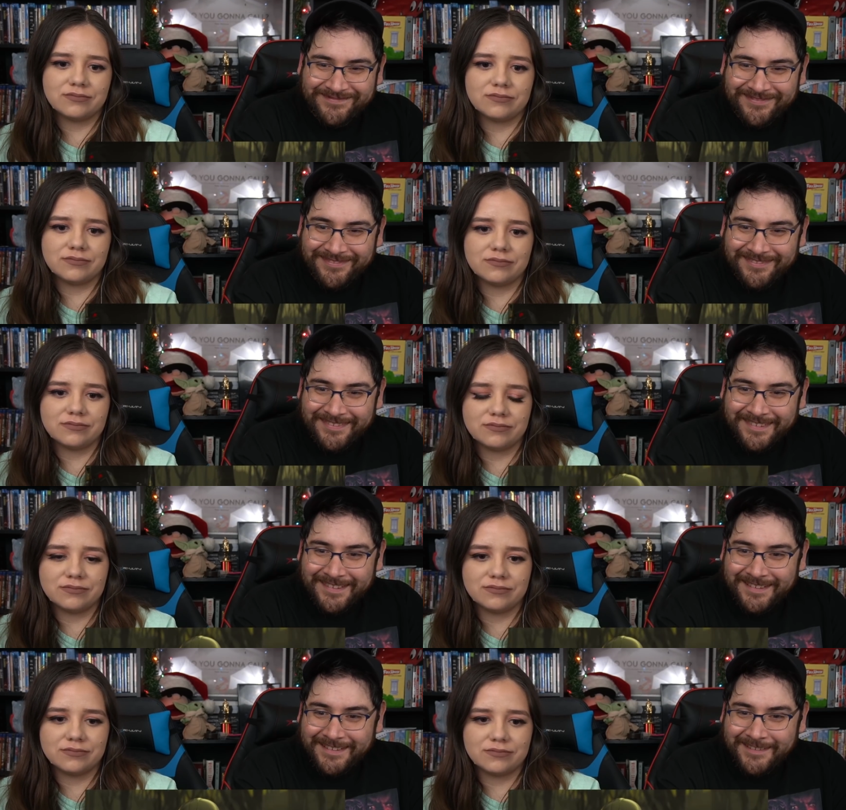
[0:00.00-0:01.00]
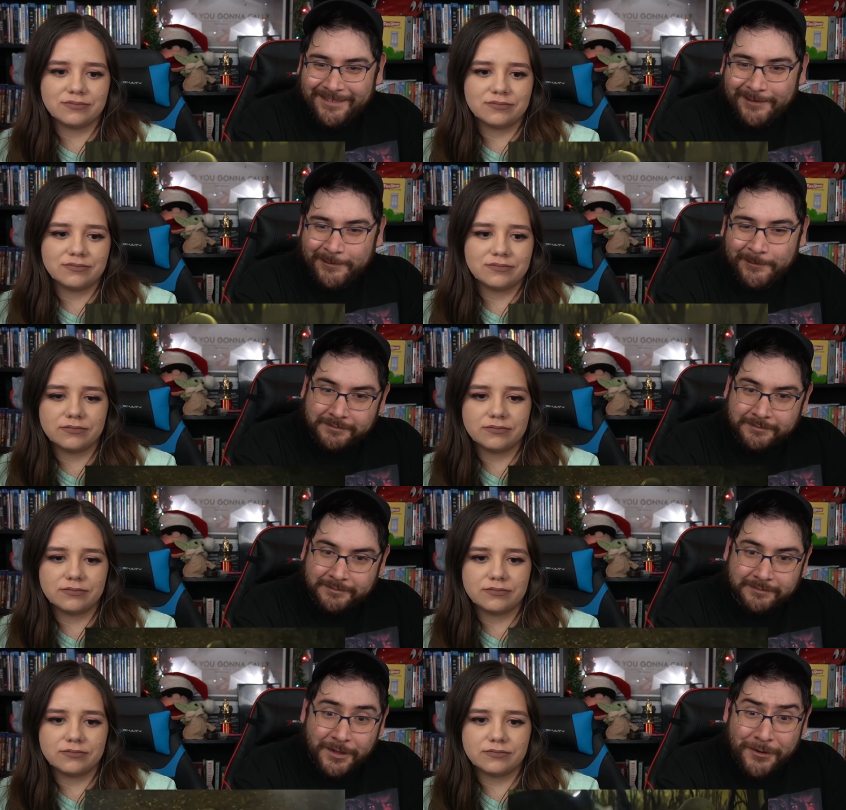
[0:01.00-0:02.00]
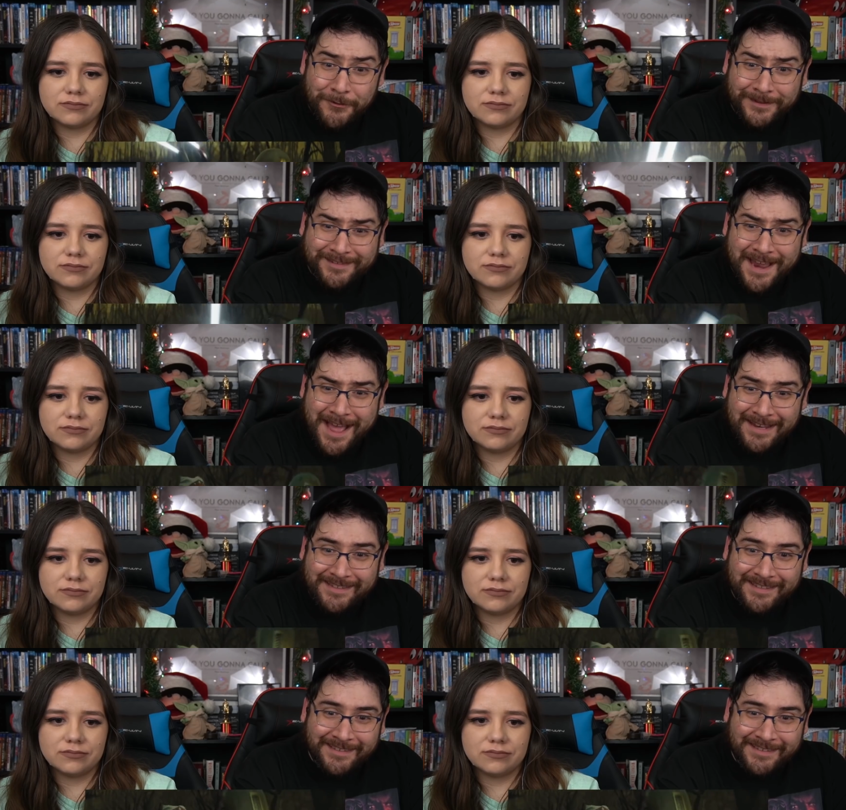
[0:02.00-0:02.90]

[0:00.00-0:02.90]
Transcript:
Speaker 1: out there. No, it's not.